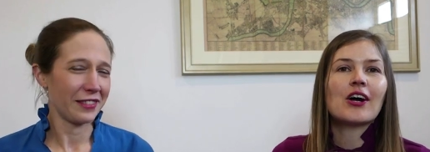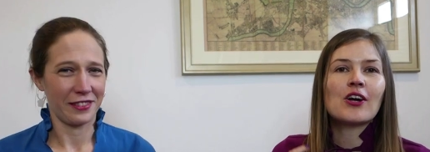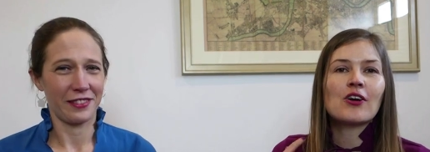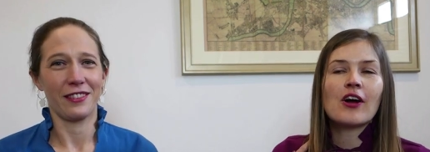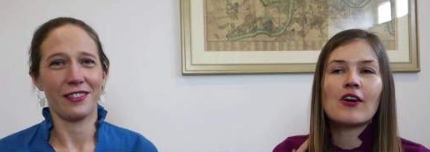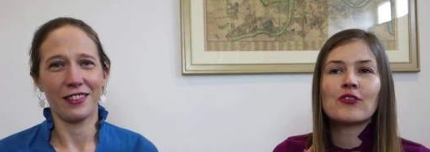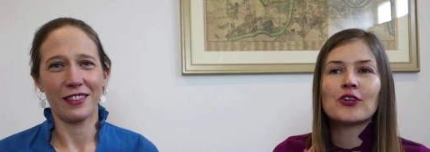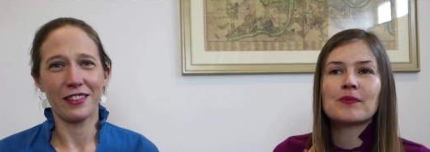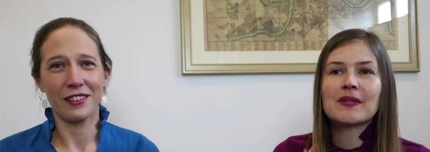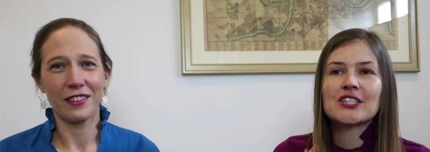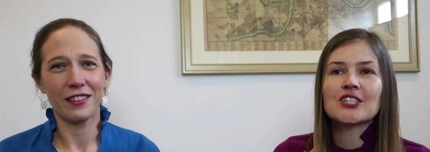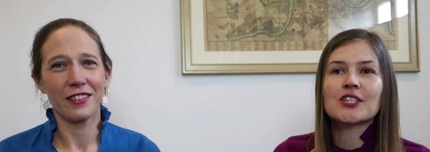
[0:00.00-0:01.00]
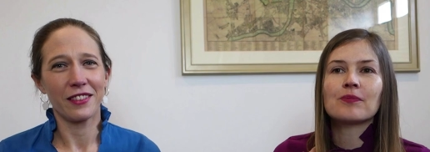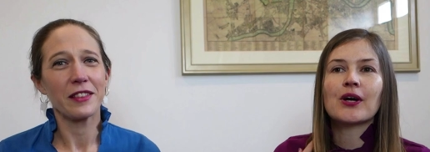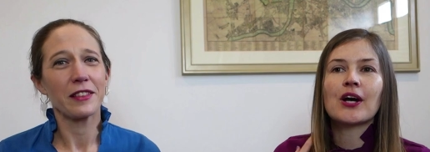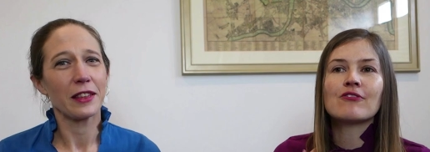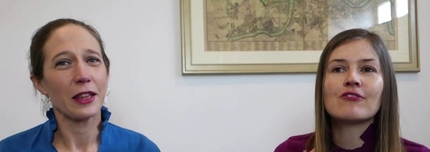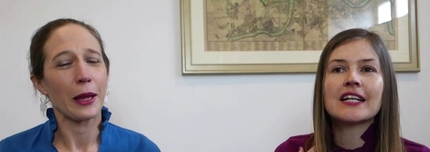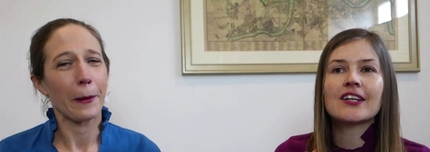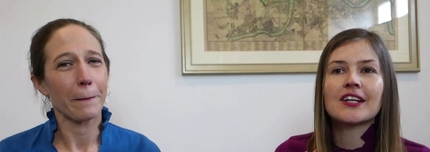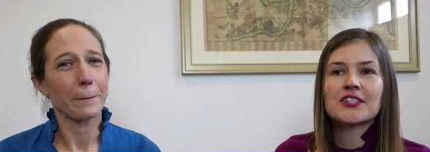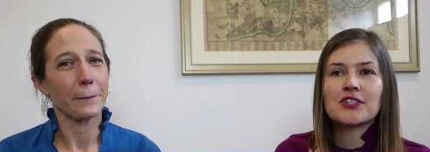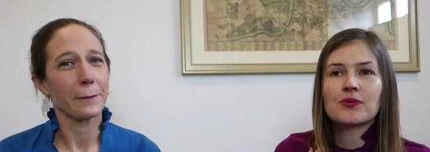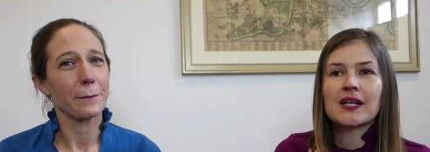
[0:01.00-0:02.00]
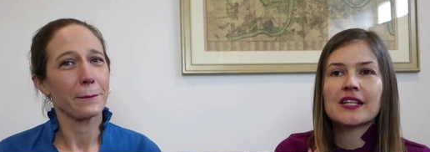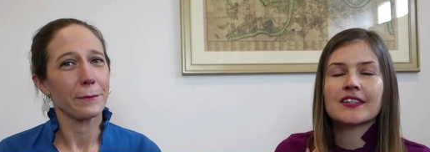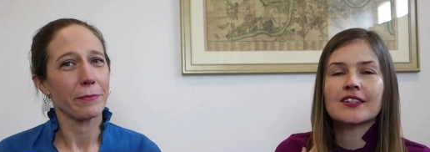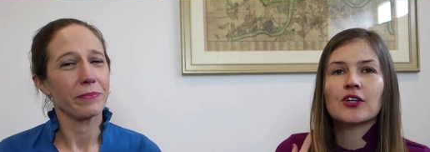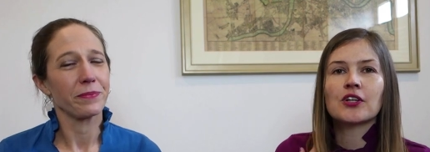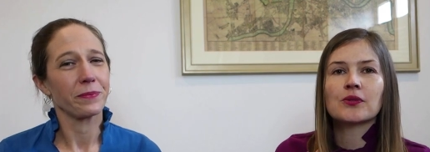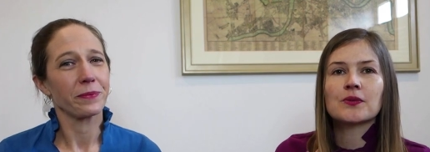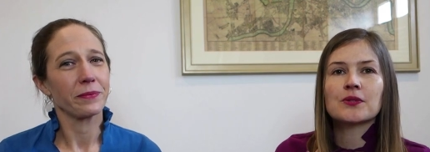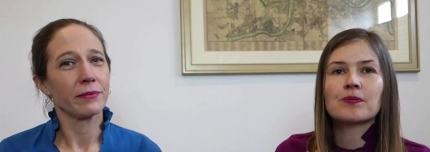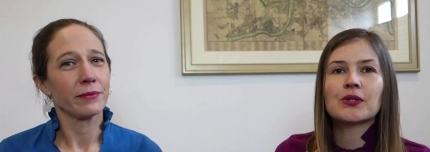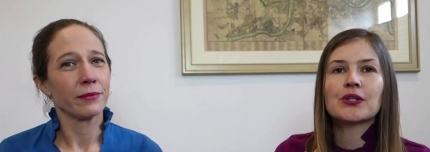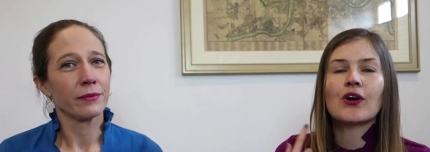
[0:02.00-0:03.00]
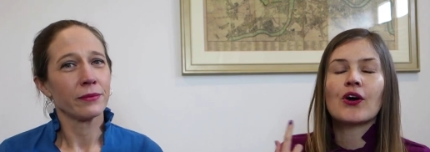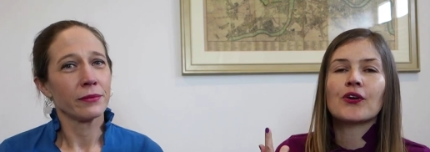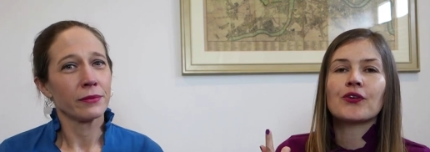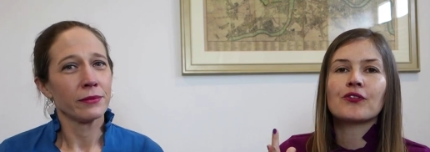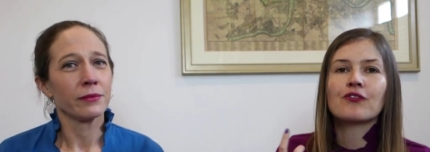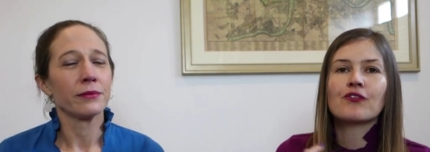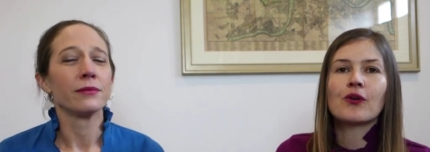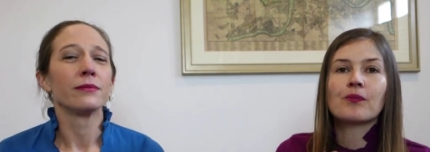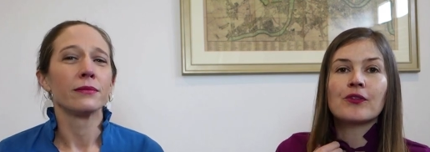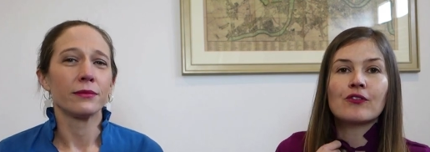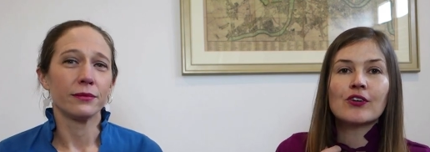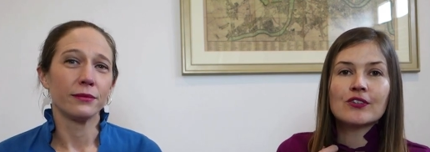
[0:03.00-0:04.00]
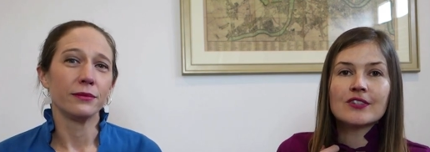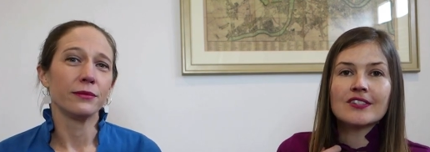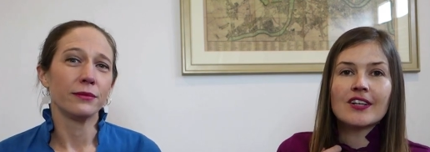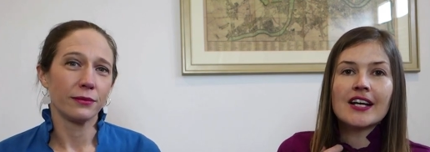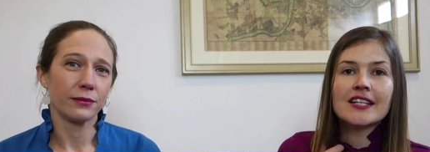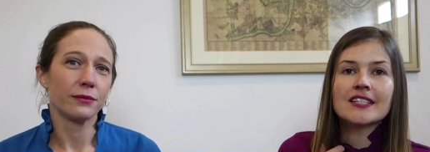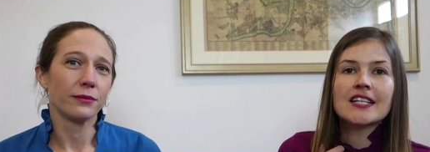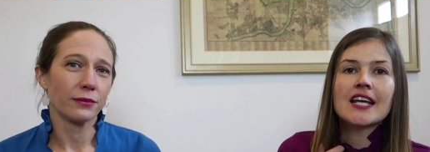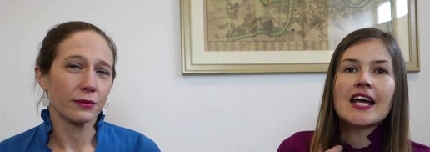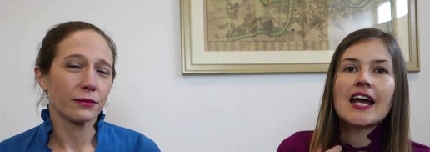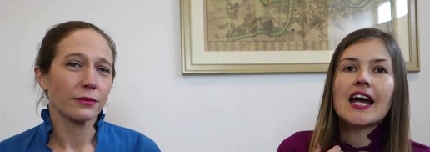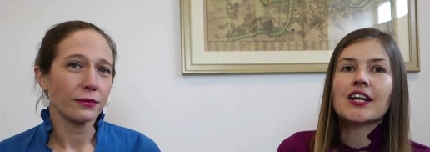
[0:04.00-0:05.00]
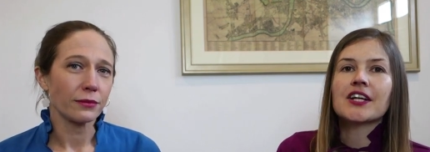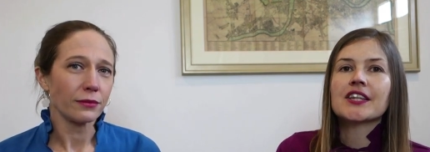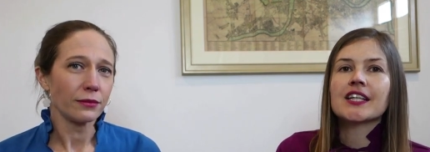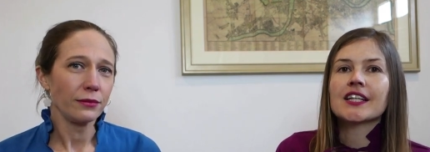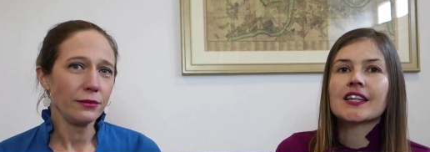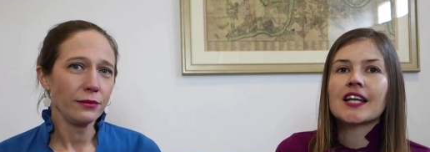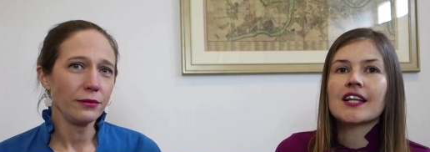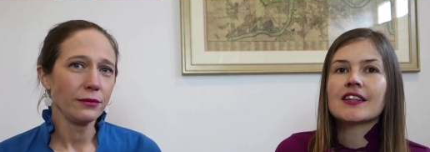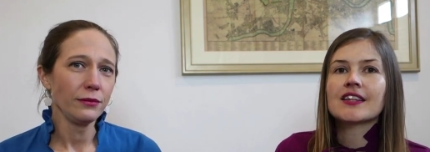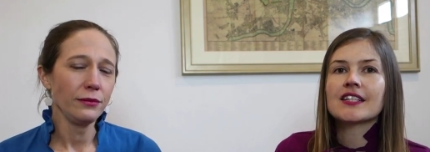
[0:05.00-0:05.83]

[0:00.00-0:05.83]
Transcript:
Speaker 1: I, have already mentioned it, but I really liked the way that the collar was put on from the wrong mm. side. And I think that